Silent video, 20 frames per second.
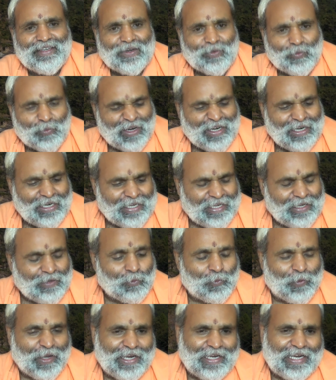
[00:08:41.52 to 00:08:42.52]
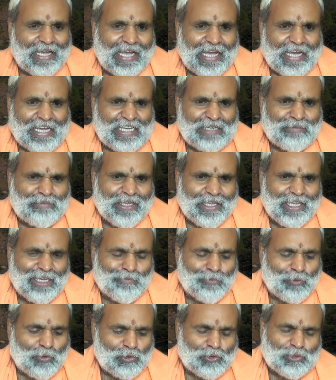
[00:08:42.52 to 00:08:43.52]
Only when I am
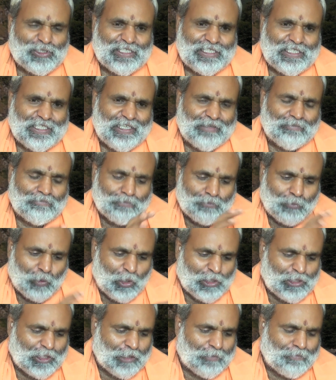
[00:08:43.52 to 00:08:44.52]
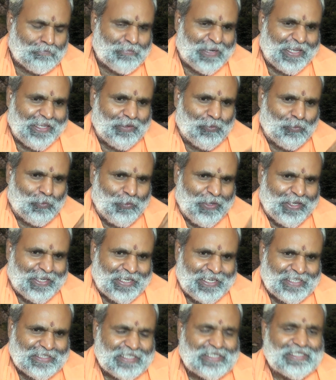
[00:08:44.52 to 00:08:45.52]
able to see both of my
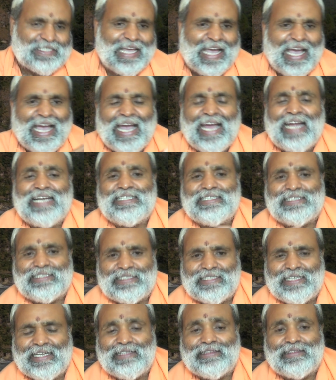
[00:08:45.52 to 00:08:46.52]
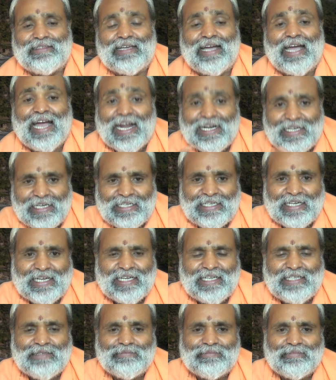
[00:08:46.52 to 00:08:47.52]
weaknesses and strength at a
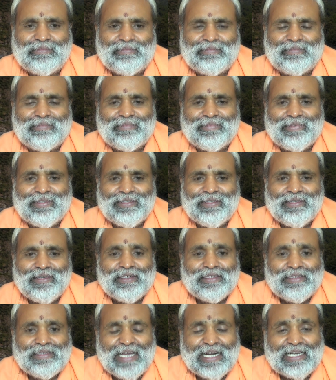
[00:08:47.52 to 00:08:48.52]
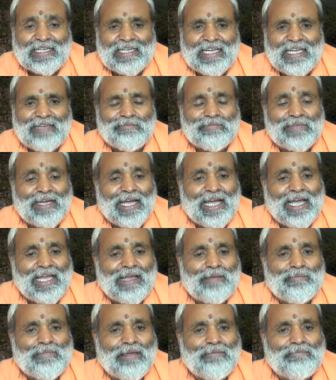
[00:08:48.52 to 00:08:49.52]
time, that time I
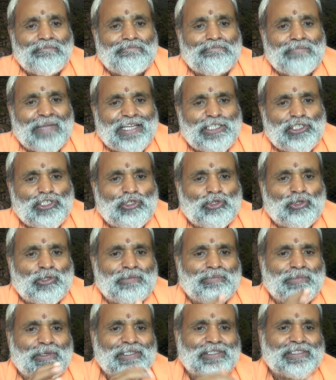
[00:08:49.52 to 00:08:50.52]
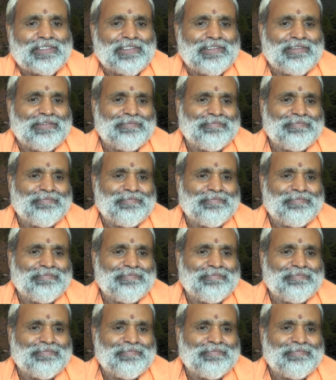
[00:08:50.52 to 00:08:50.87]
am a mature person.